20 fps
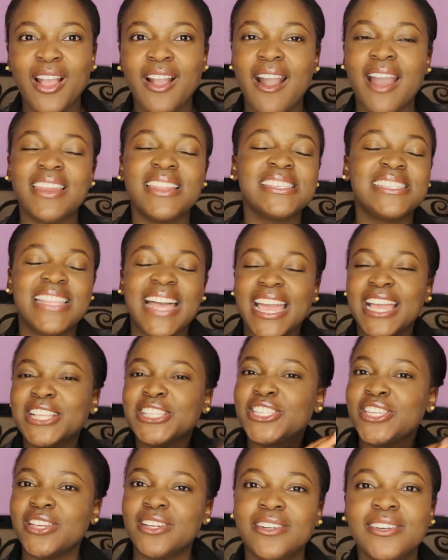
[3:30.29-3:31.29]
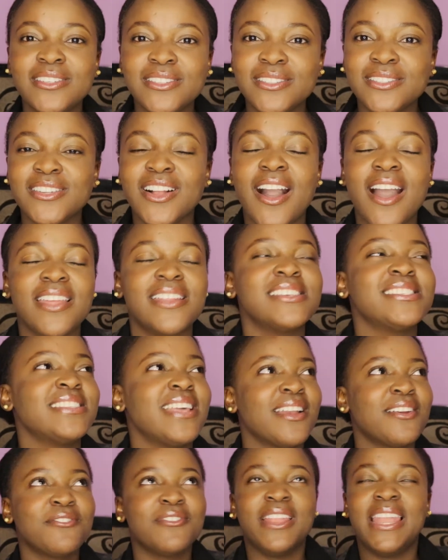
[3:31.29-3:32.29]
God is like chill. God is
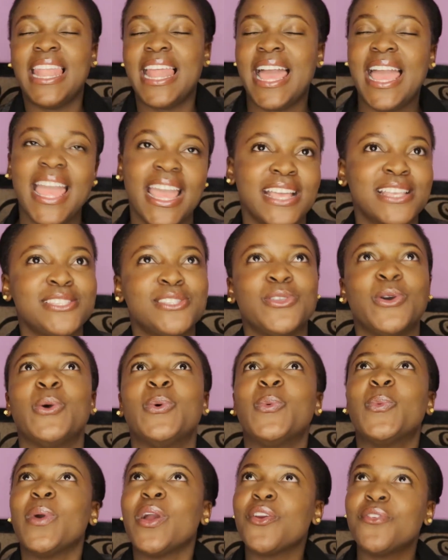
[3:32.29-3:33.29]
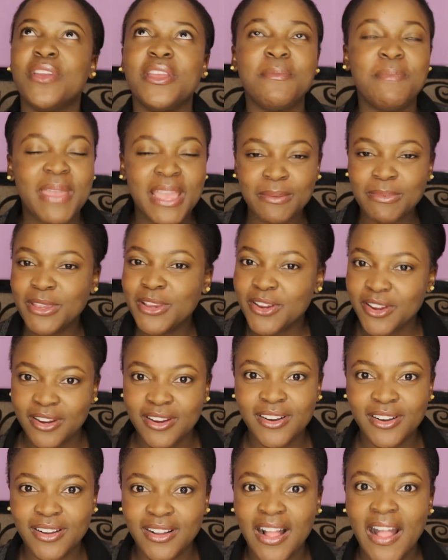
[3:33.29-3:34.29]
like relax. Don't worry, baby
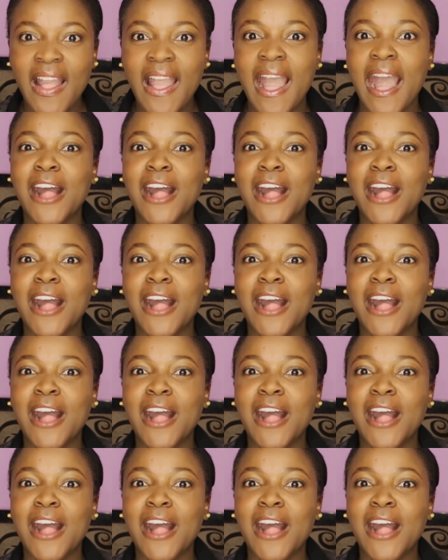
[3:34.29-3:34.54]
girl.